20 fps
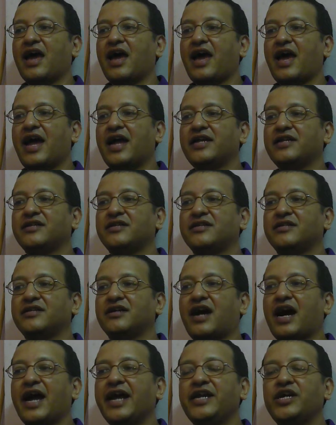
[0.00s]
And
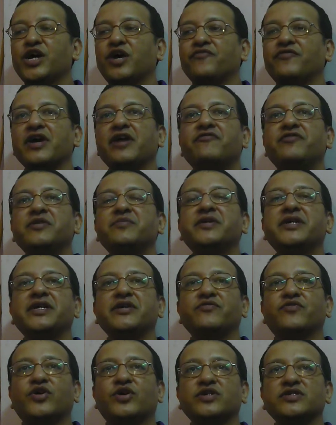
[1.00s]
the idea of
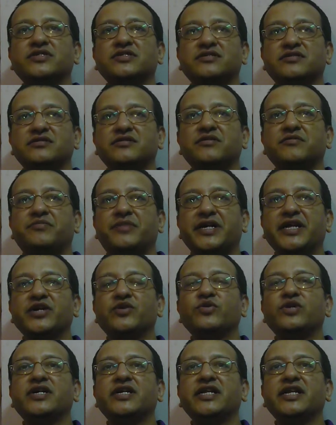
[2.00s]
everybody was
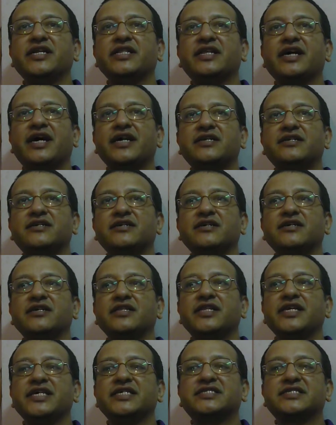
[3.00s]
particularly that
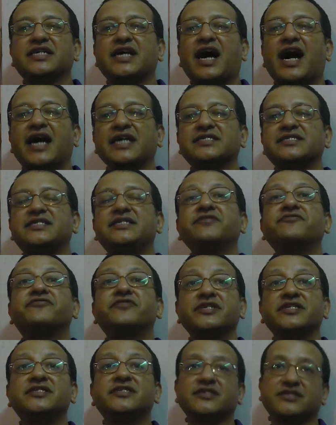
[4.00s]
these caste
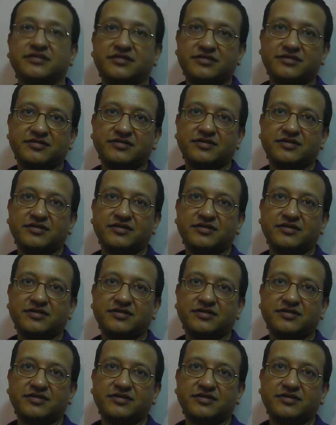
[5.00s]
differences